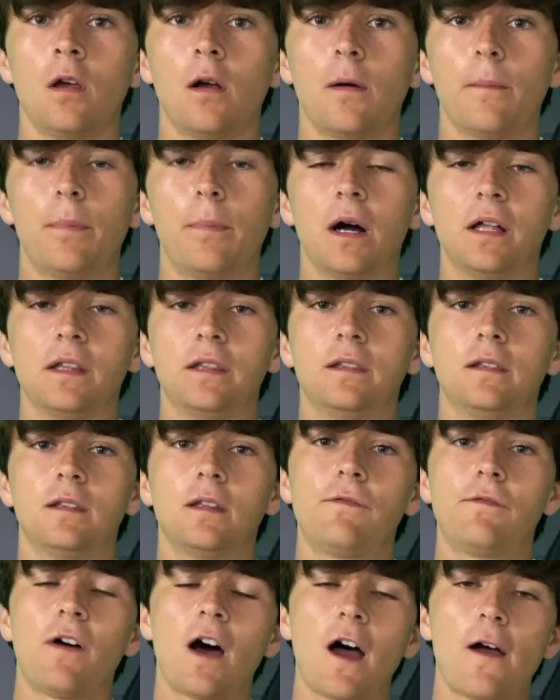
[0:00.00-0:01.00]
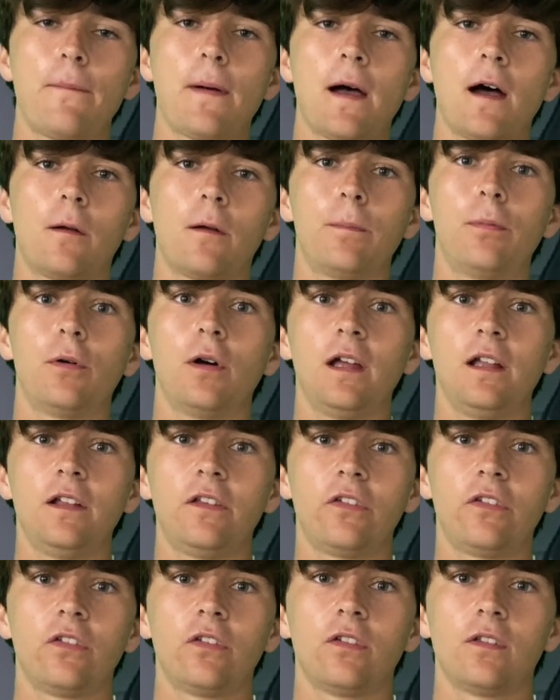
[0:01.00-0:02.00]
But the 5-pound
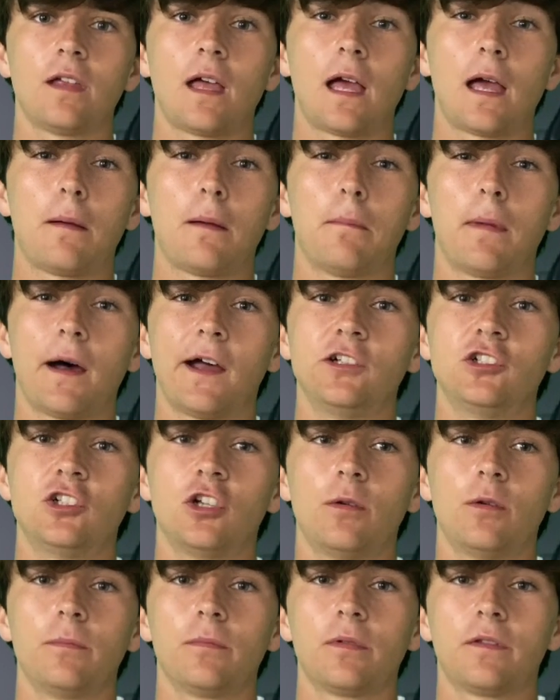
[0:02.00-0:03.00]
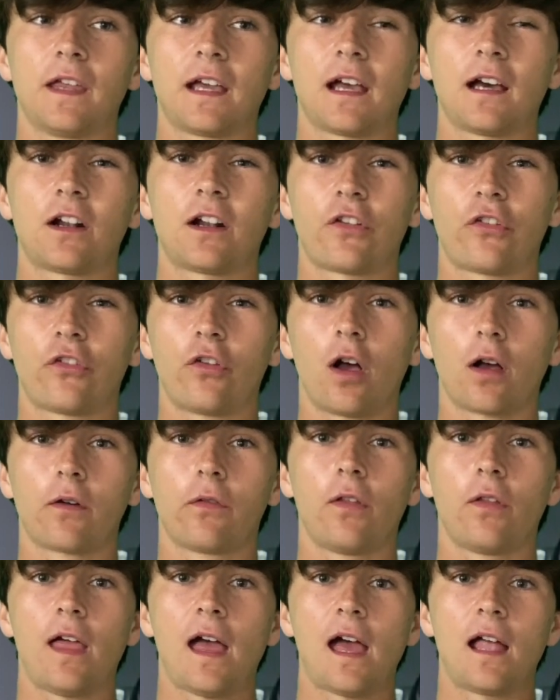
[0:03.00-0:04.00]
plates at my gym, they kind of suck
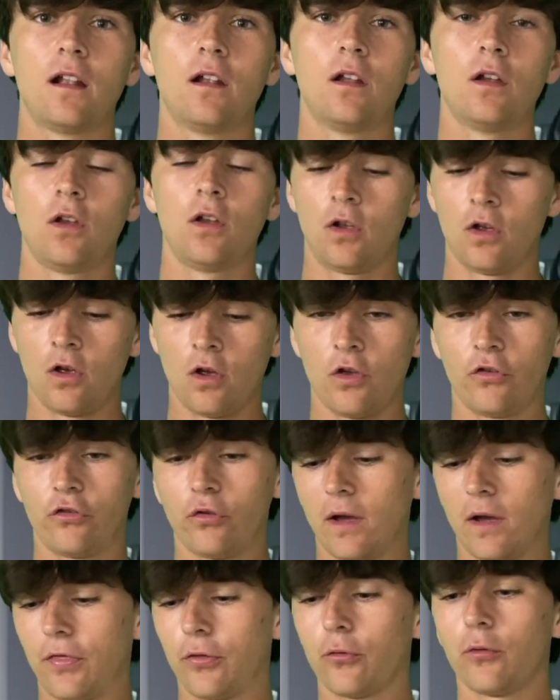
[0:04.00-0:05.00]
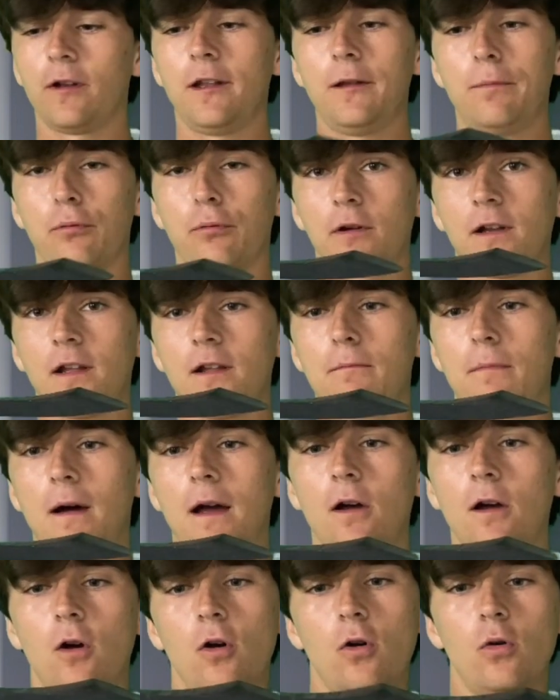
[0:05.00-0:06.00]
for that. So I 3D printed
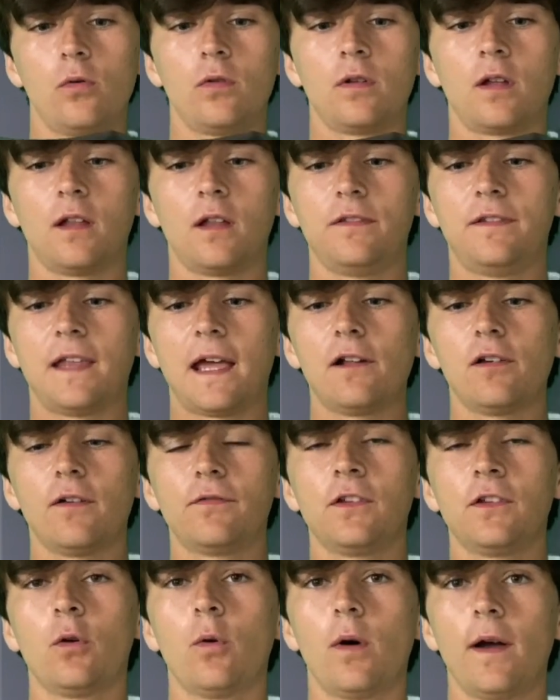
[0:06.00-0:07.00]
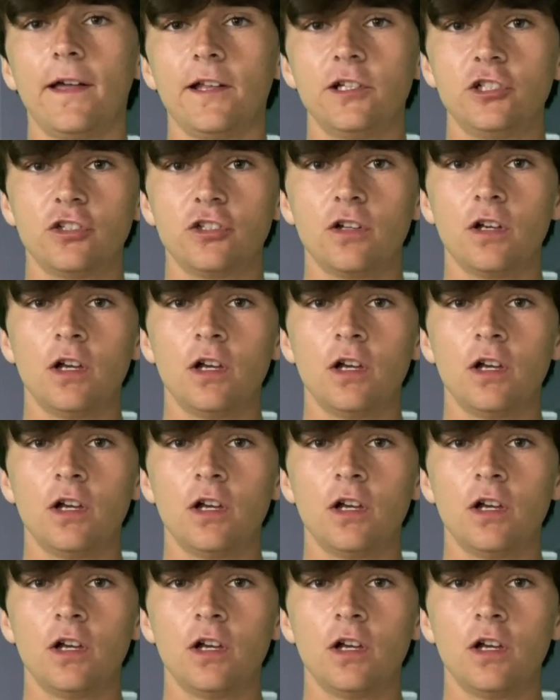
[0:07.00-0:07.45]
my own deadlifting wedge.